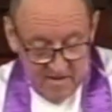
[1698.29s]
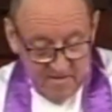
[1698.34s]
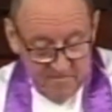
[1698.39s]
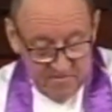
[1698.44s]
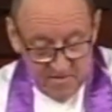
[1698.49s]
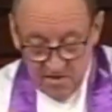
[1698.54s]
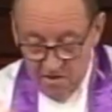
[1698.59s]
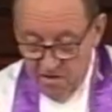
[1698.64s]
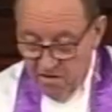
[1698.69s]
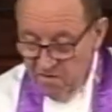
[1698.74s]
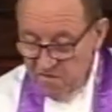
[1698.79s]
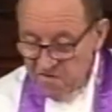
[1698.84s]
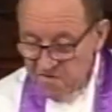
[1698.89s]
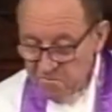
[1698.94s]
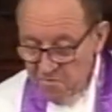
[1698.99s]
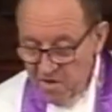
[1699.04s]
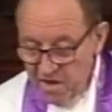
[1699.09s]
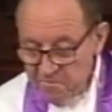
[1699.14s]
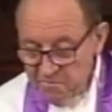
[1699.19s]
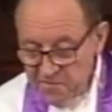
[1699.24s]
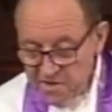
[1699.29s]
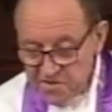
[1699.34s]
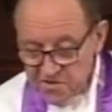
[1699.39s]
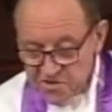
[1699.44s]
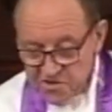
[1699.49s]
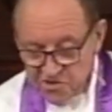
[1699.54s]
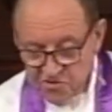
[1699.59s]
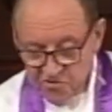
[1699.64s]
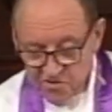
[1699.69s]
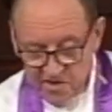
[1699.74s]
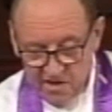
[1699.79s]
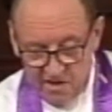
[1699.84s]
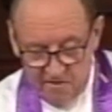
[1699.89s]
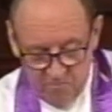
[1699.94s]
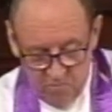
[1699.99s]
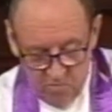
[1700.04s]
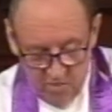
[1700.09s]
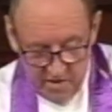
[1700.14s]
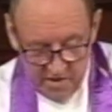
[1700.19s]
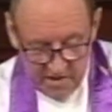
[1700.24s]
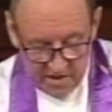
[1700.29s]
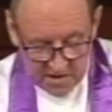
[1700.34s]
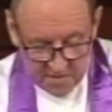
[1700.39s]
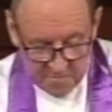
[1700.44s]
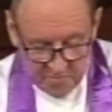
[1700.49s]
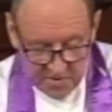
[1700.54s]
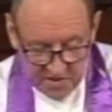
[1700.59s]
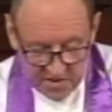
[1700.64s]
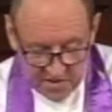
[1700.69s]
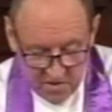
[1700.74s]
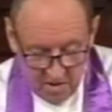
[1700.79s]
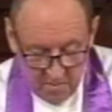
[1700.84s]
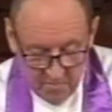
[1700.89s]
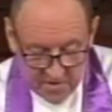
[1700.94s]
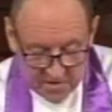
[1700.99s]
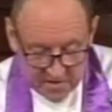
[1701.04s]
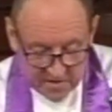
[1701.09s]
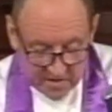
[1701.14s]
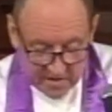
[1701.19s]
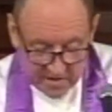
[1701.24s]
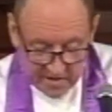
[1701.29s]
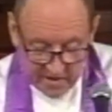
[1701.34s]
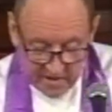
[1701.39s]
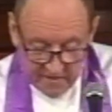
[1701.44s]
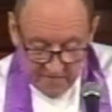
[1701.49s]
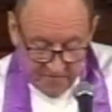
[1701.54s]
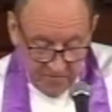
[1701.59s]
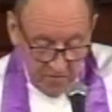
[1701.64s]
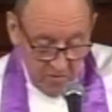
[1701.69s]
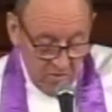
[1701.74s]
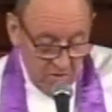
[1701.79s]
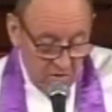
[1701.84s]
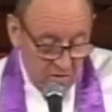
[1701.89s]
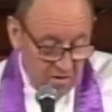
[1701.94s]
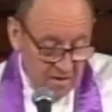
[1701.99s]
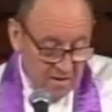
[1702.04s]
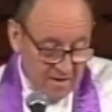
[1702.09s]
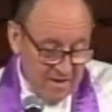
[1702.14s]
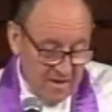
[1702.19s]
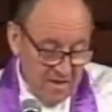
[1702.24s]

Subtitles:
For the whole of my ministry, I've worked predominantly for